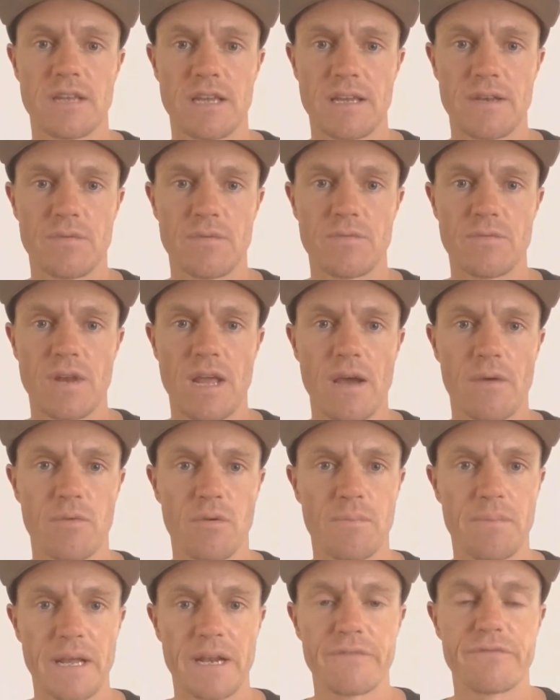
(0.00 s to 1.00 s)
and how it
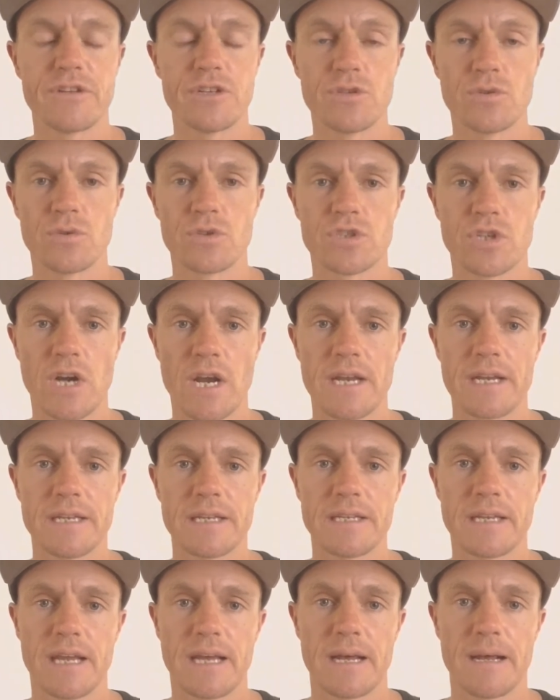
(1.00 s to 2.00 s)
will benefit your
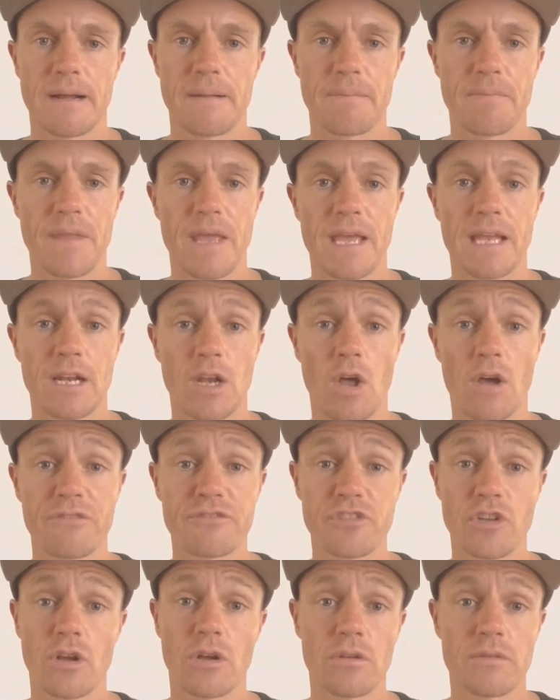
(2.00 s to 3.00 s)
training and
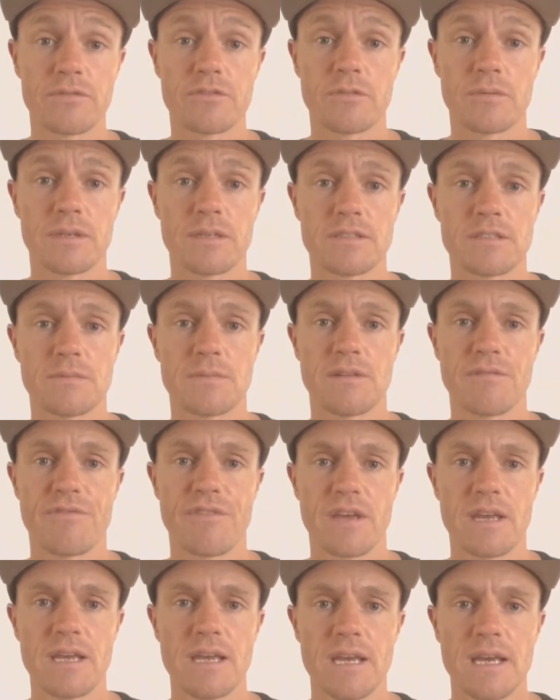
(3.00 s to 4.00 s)
lifestyle, to be
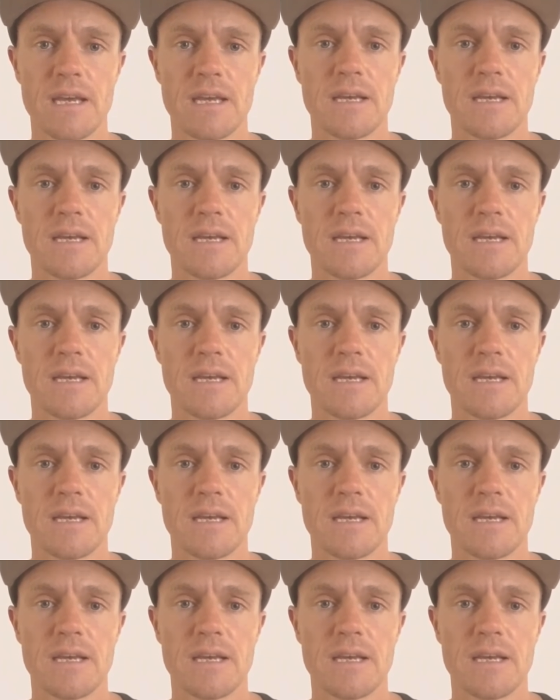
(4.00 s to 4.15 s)
fair.